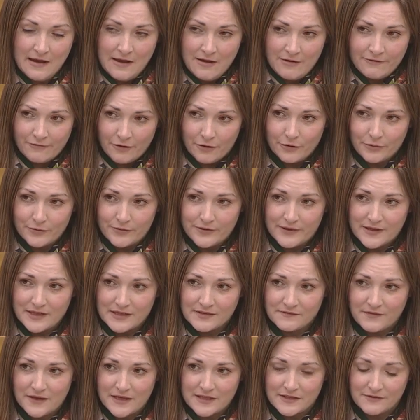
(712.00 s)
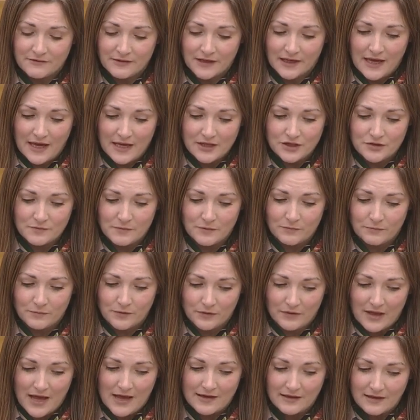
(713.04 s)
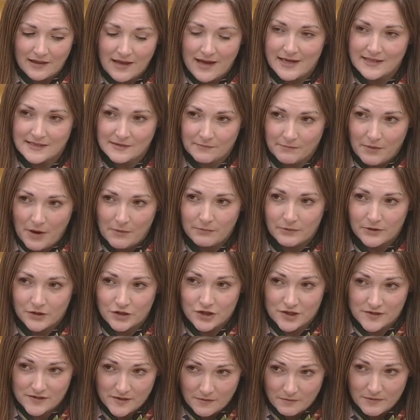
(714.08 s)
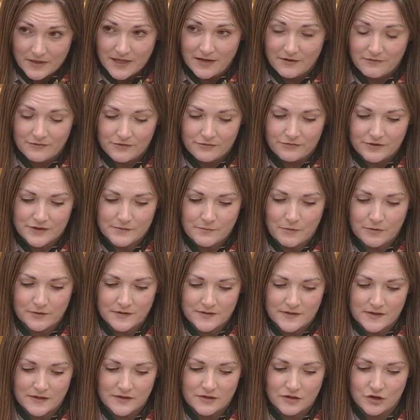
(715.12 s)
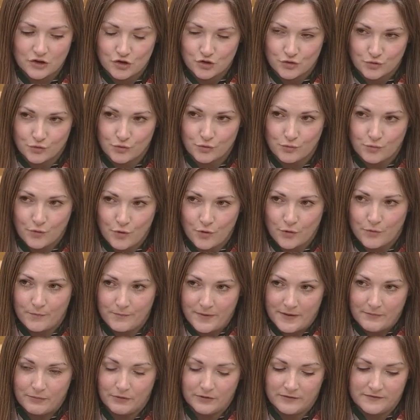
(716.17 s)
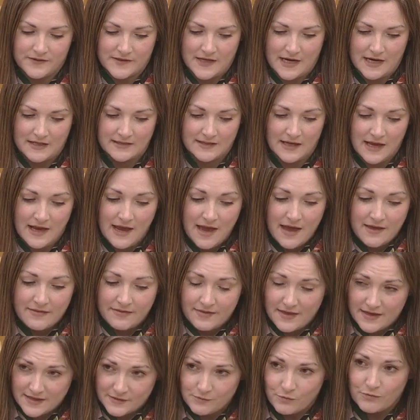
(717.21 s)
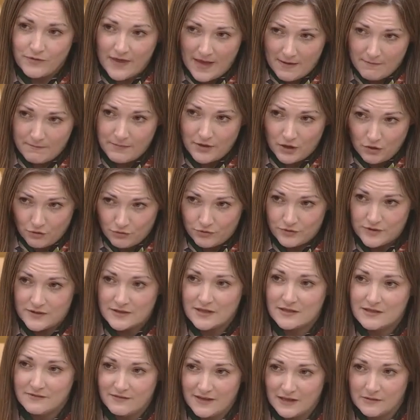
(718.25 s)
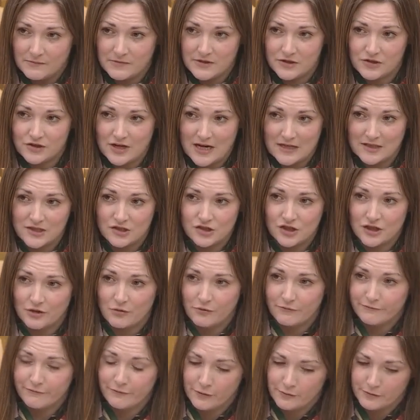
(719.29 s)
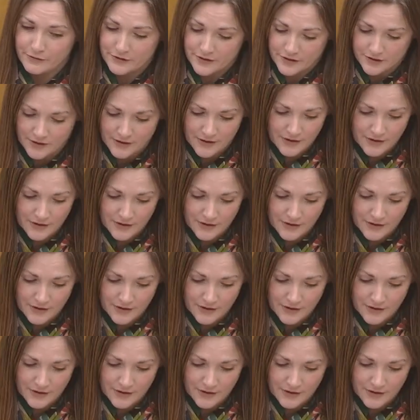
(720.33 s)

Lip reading: Following this phase of engagement, we'll analyse and publish a summary of the responses to show what people have said, and this will then be used to develop the strategy going forward.